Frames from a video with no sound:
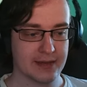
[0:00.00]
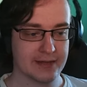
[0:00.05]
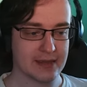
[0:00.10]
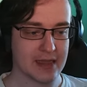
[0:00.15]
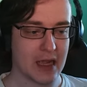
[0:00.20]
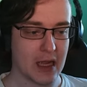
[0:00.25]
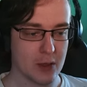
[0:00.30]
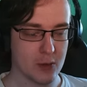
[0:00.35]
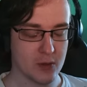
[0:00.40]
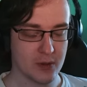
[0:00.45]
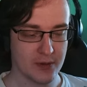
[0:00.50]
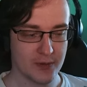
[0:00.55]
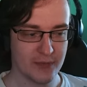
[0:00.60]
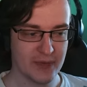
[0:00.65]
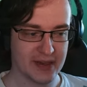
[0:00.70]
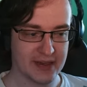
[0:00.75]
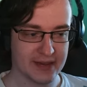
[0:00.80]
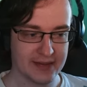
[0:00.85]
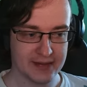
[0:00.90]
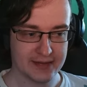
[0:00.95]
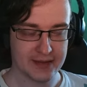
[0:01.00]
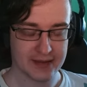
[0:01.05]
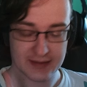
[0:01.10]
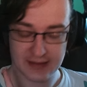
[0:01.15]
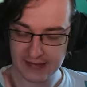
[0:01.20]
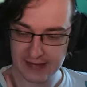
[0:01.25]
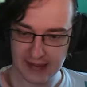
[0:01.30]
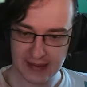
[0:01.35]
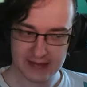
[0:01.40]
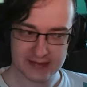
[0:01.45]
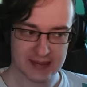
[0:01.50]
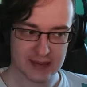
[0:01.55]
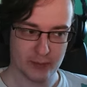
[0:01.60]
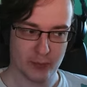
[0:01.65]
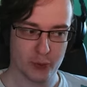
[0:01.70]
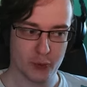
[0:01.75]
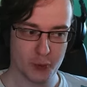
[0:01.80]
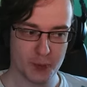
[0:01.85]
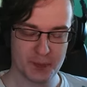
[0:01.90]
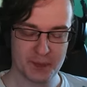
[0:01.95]
Now we can get that extra
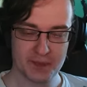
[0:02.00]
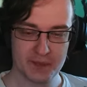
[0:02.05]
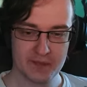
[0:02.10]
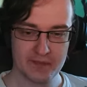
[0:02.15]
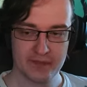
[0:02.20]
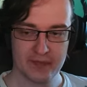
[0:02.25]
bloom